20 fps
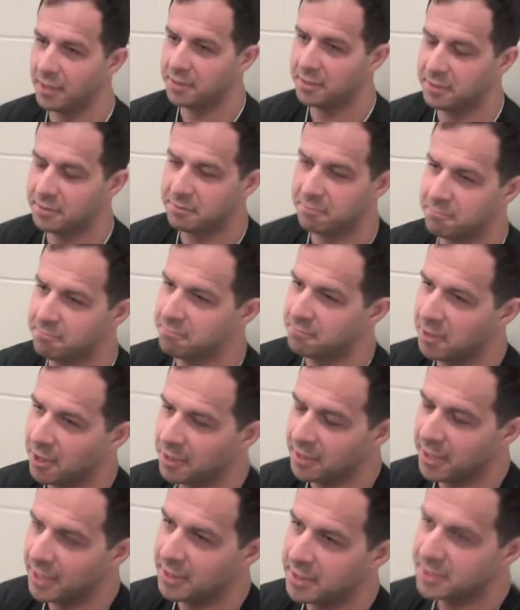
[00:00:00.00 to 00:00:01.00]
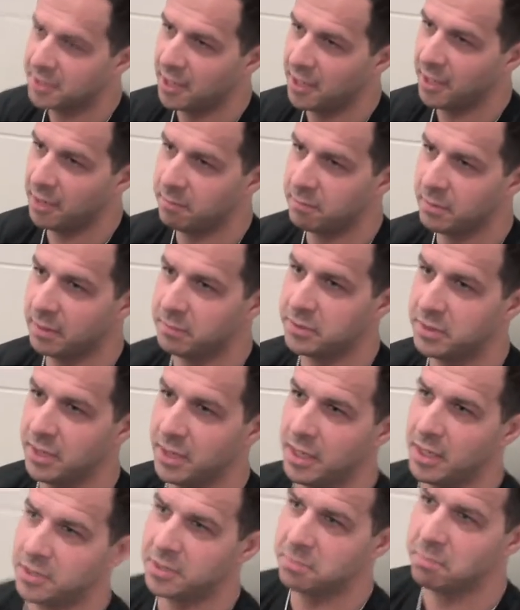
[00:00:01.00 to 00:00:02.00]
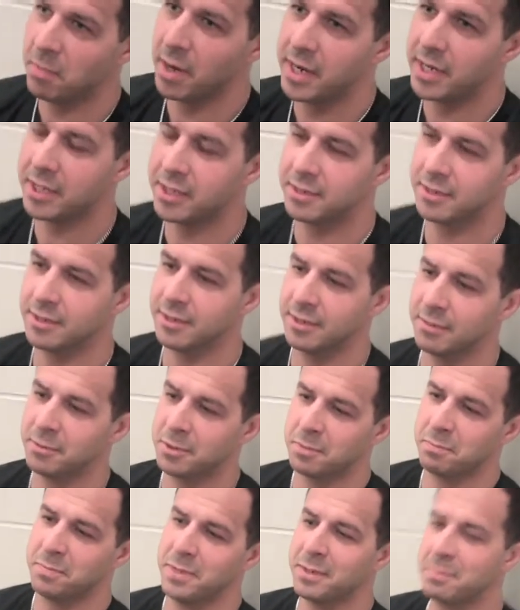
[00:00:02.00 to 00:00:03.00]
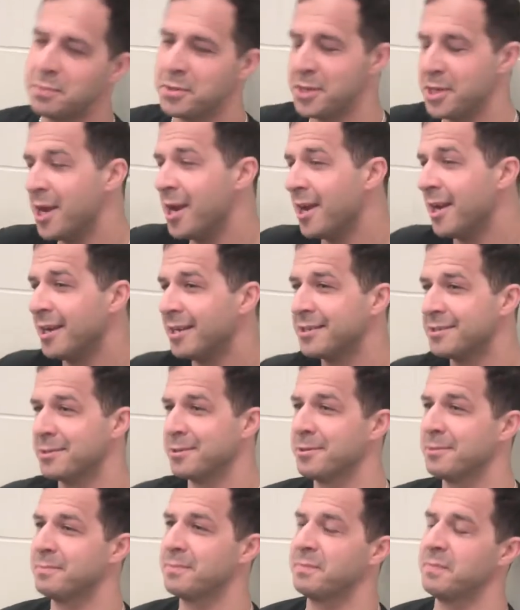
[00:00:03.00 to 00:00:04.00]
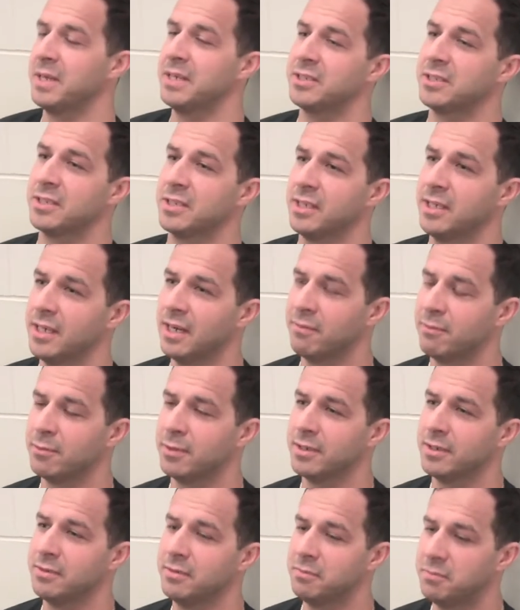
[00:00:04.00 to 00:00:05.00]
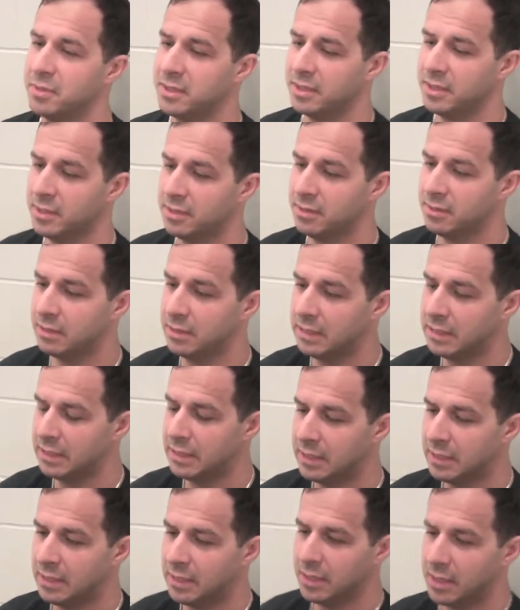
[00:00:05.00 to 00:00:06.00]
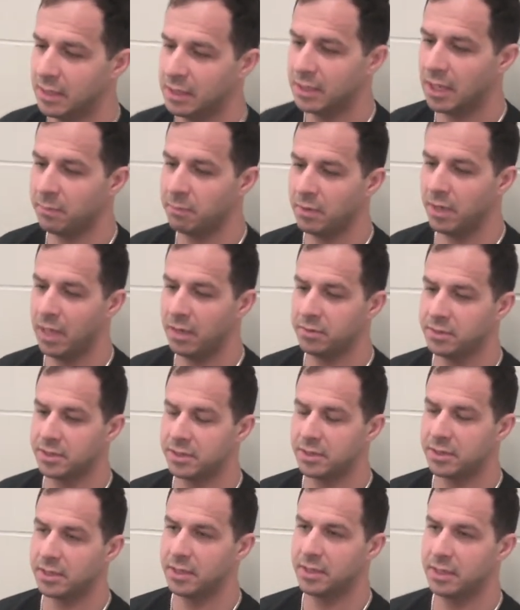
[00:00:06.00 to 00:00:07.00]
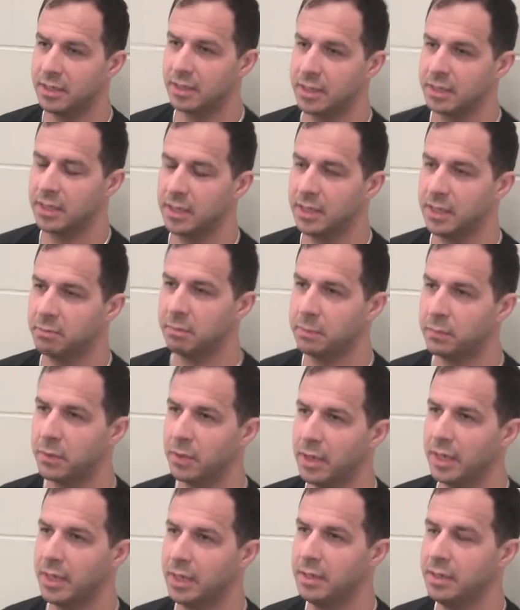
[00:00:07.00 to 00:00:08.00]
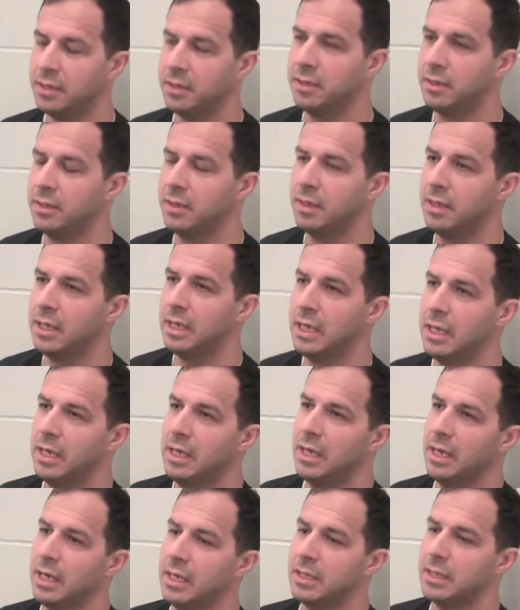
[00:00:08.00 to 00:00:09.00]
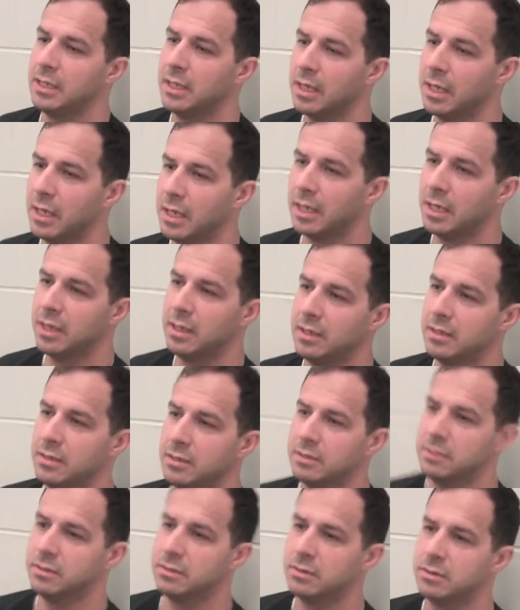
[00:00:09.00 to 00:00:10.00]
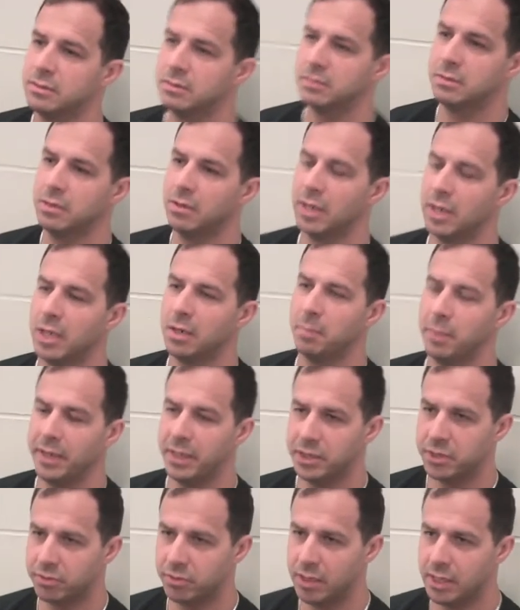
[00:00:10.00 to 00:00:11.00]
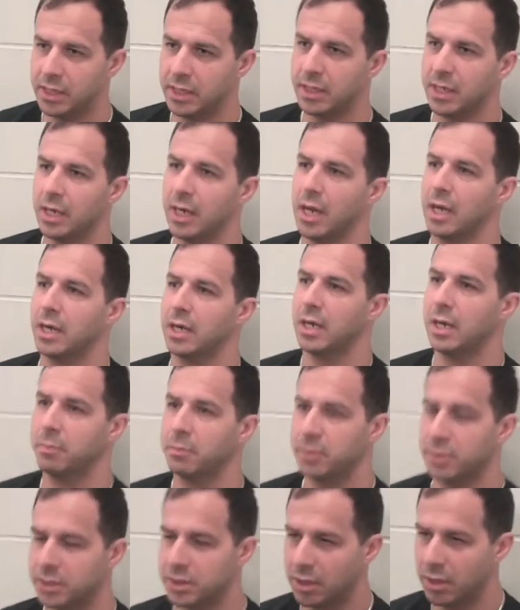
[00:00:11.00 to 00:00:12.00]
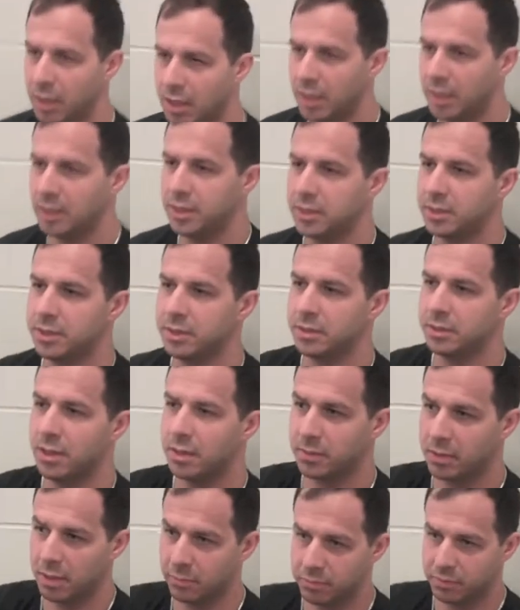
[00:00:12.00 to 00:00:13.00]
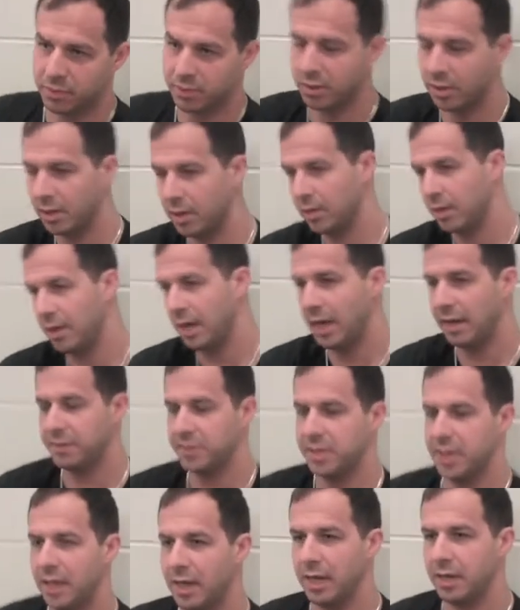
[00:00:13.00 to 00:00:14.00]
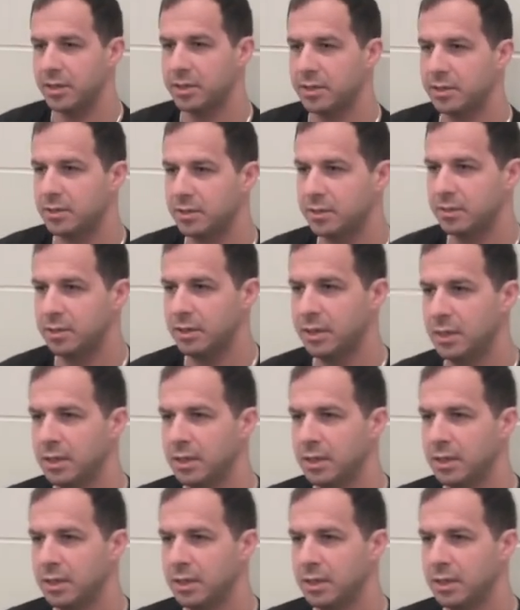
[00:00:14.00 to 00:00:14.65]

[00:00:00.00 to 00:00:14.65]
I got that set up upstairs and mic'd with a big PA, so basically everyone within a couple houses can hear me play. And you know, I got a bass rig, I got a couple guitars, a couple guitar half stacks,